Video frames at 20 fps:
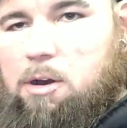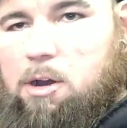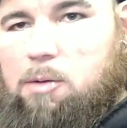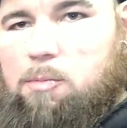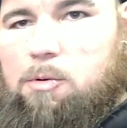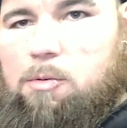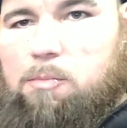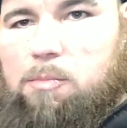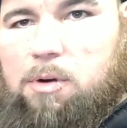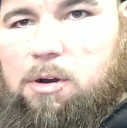I
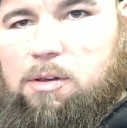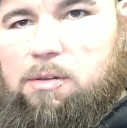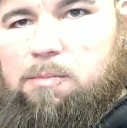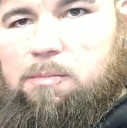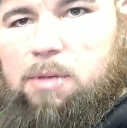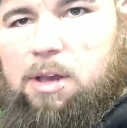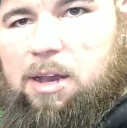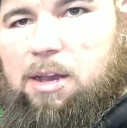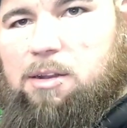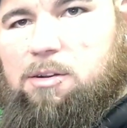want my
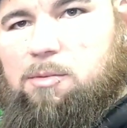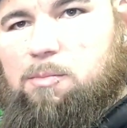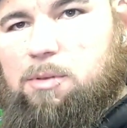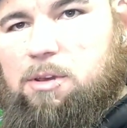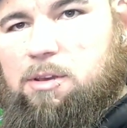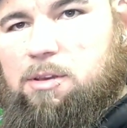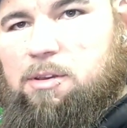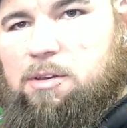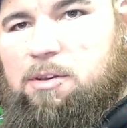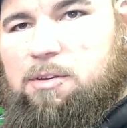hand to
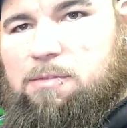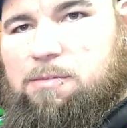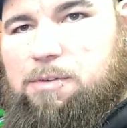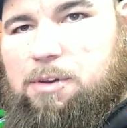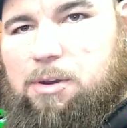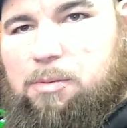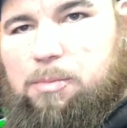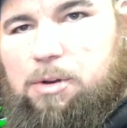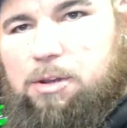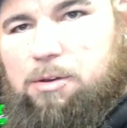be
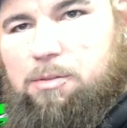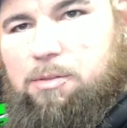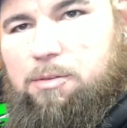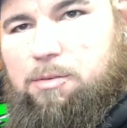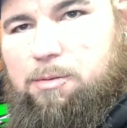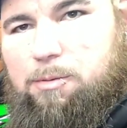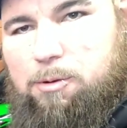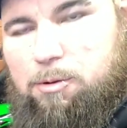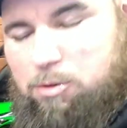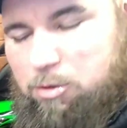firmly on the
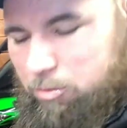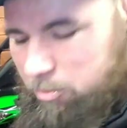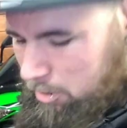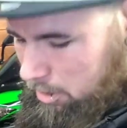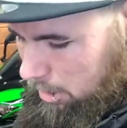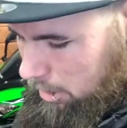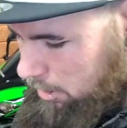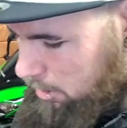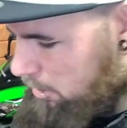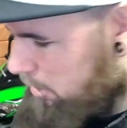throttle
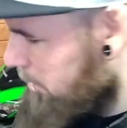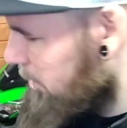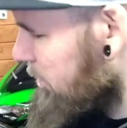there.